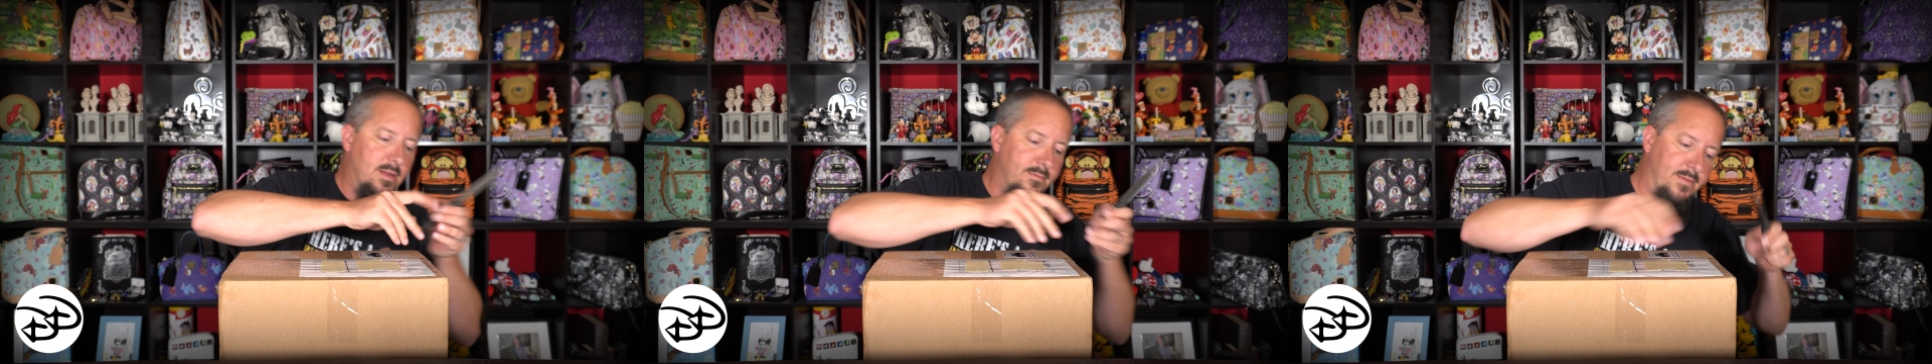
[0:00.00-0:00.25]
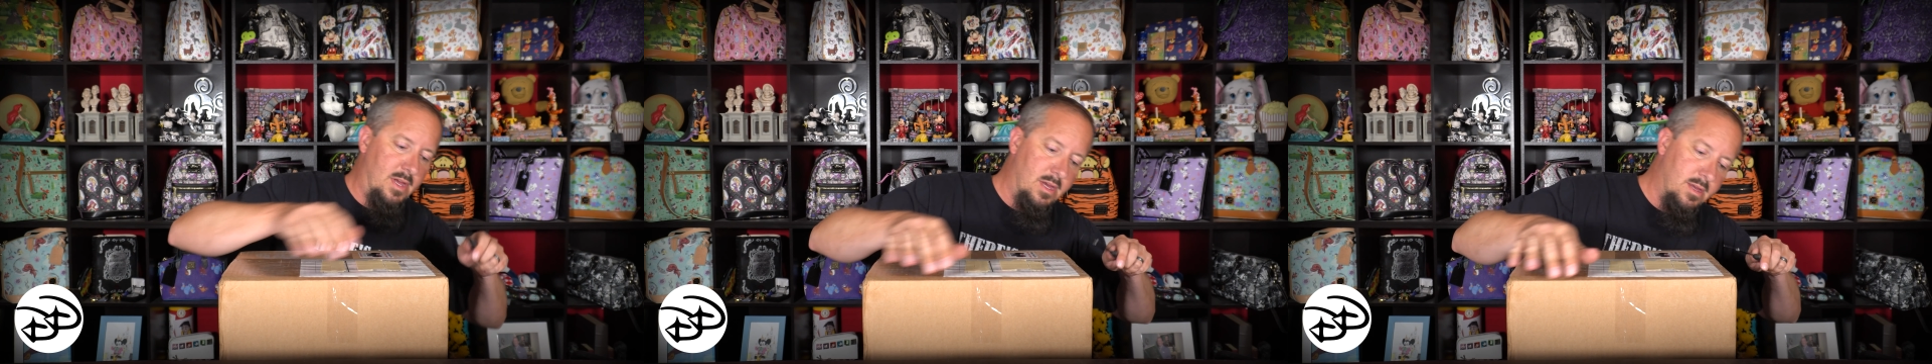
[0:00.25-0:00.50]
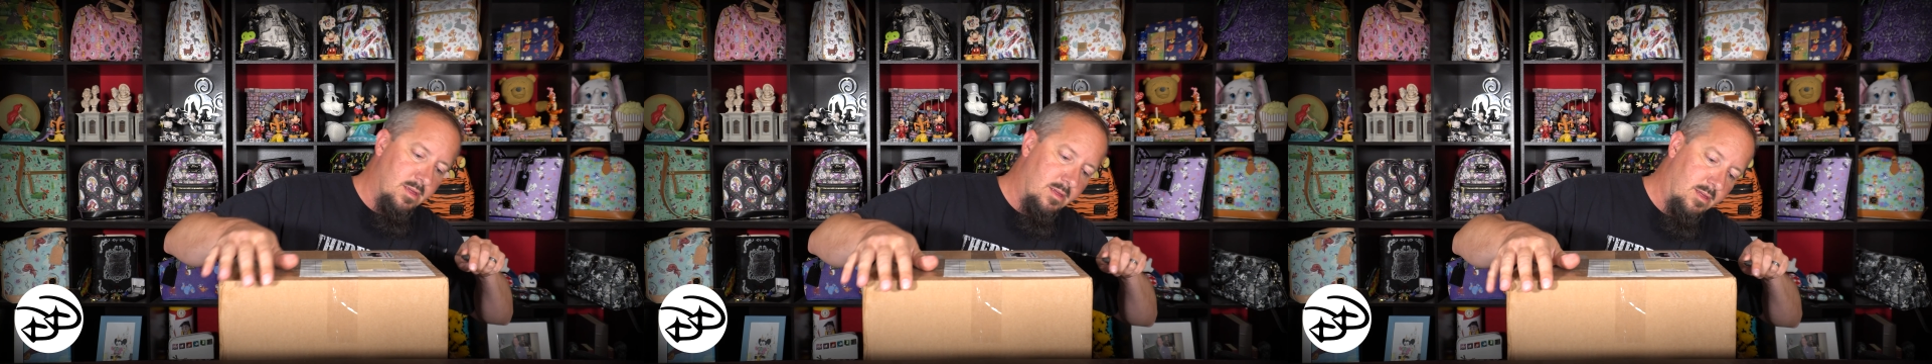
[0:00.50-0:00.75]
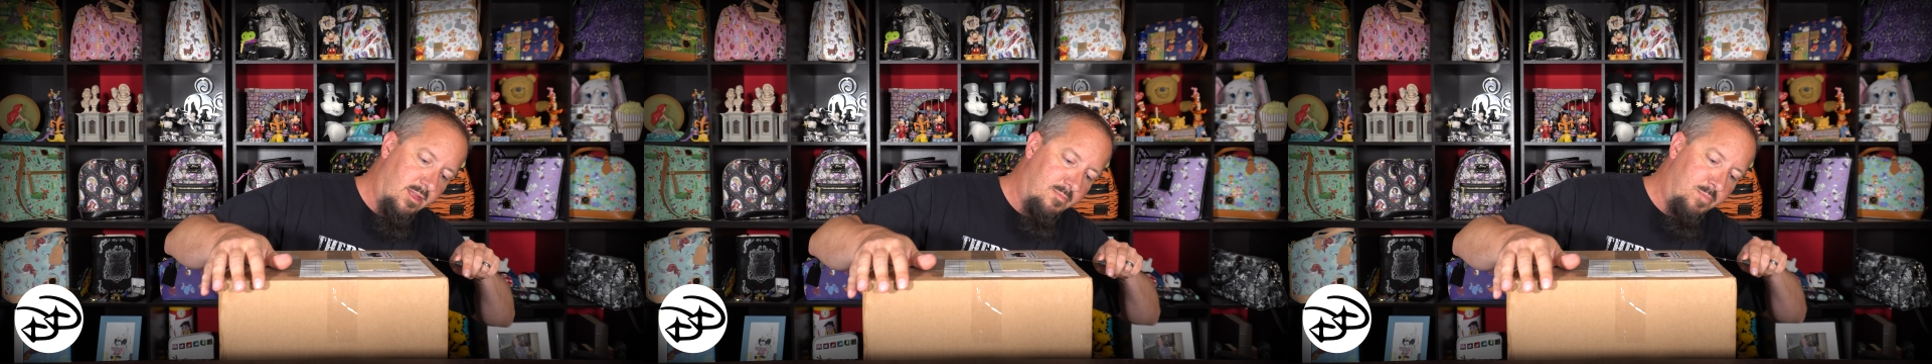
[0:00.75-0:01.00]
of
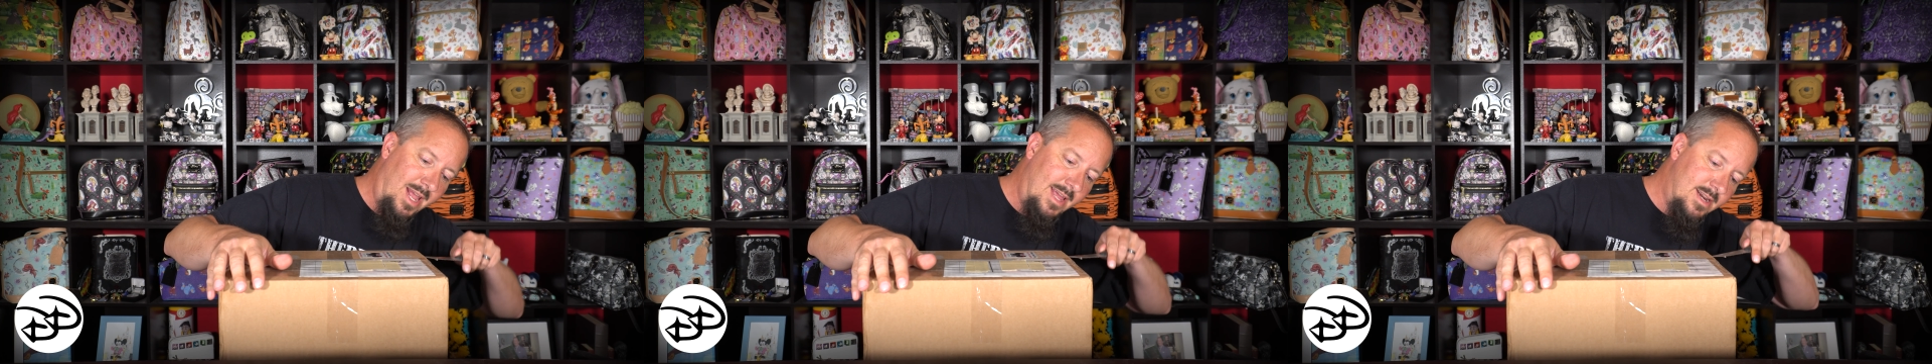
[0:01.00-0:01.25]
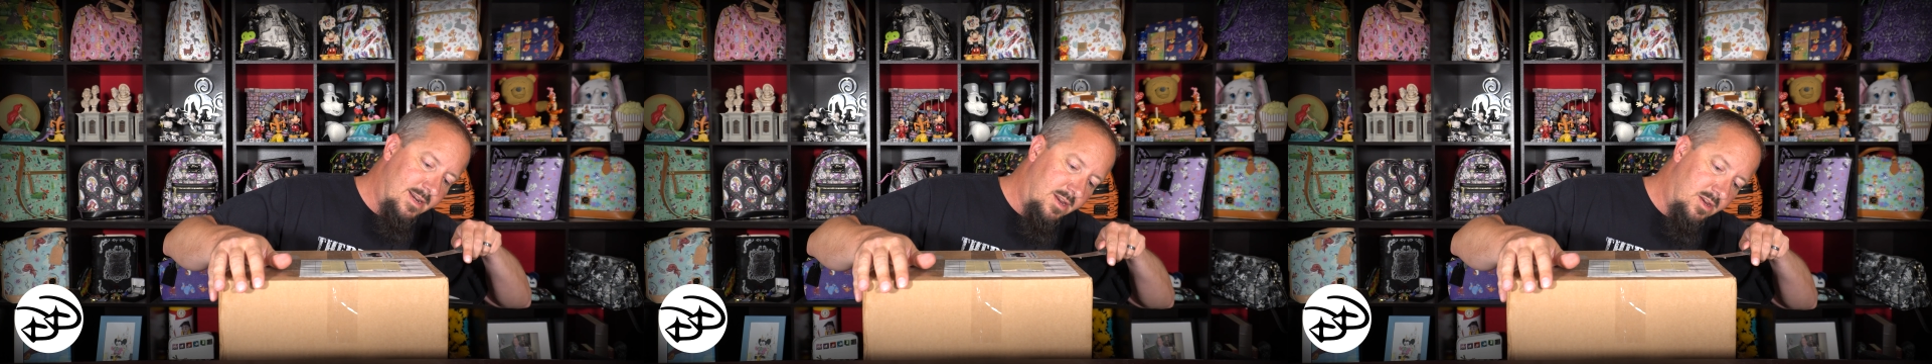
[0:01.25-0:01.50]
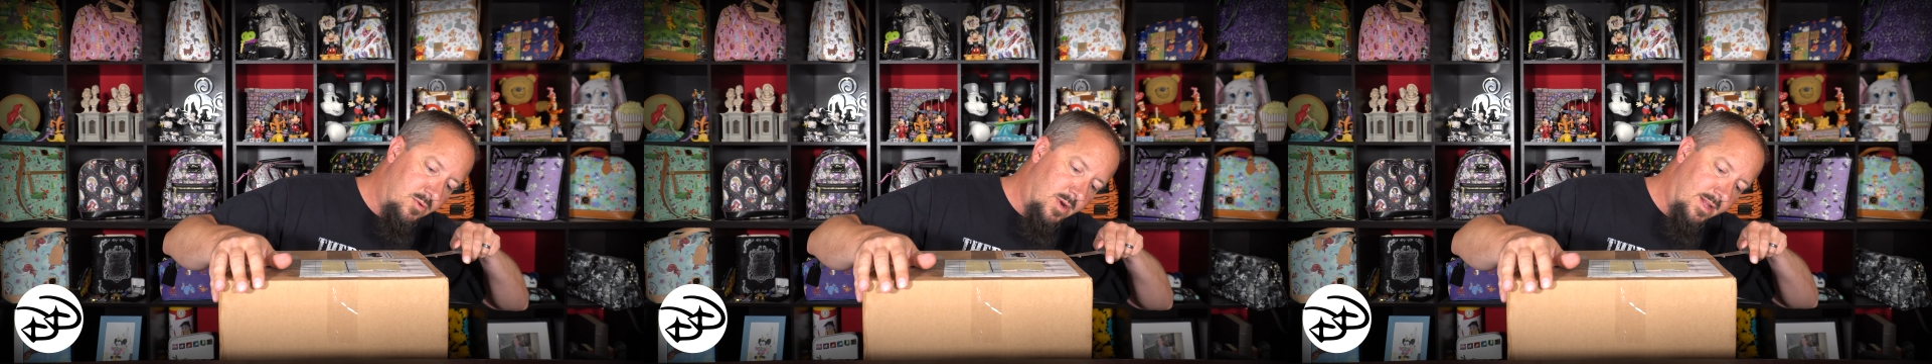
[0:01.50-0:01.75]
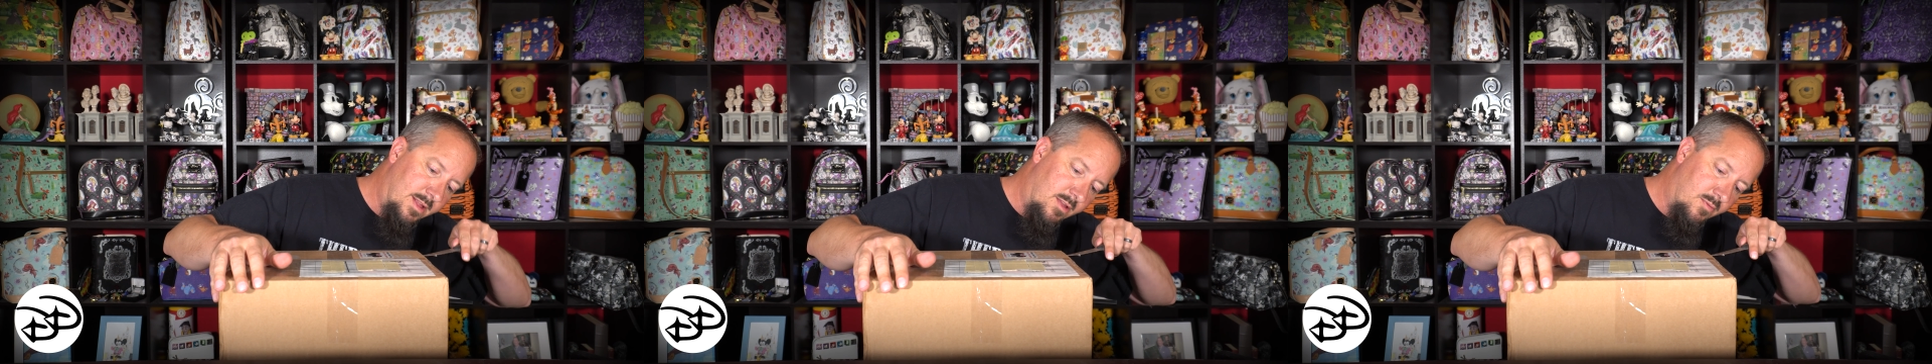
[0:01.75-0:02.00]
splaining to do
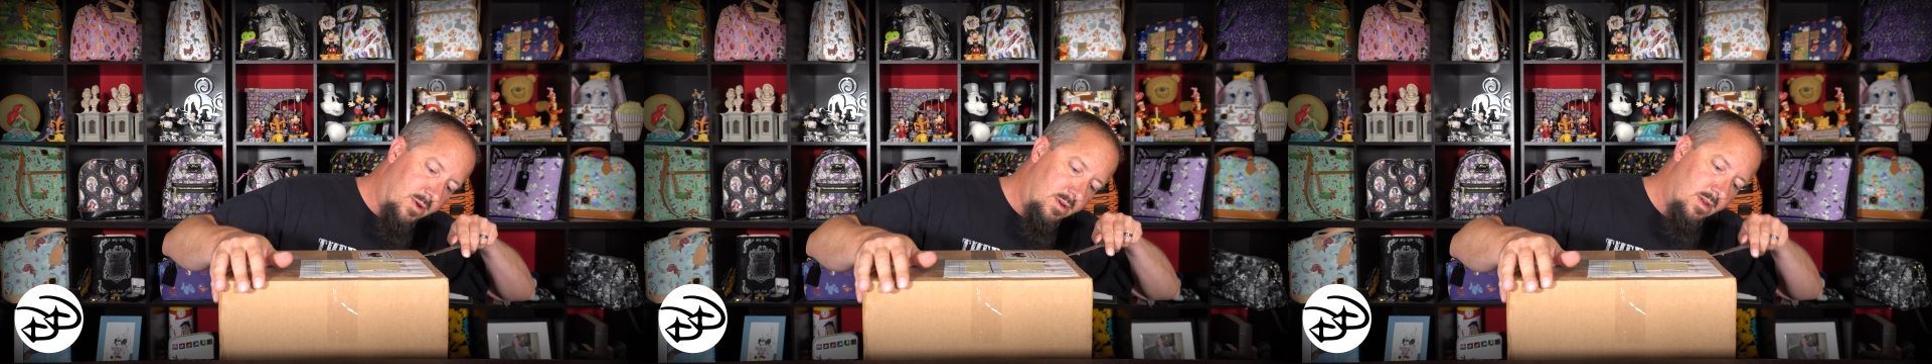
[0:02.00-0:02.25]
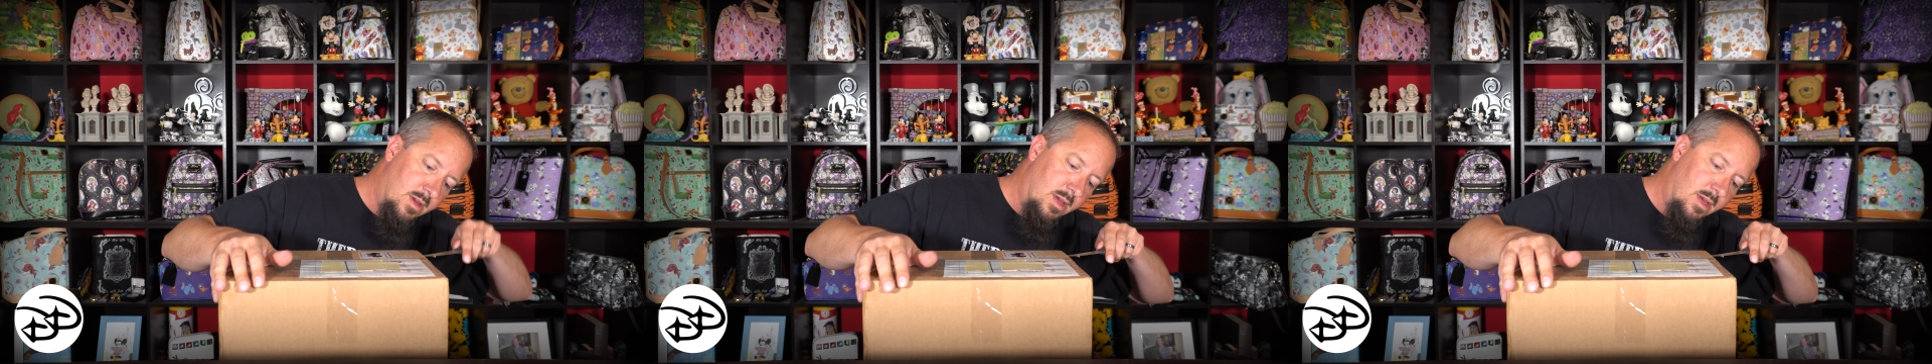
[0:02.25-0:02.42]
on this one.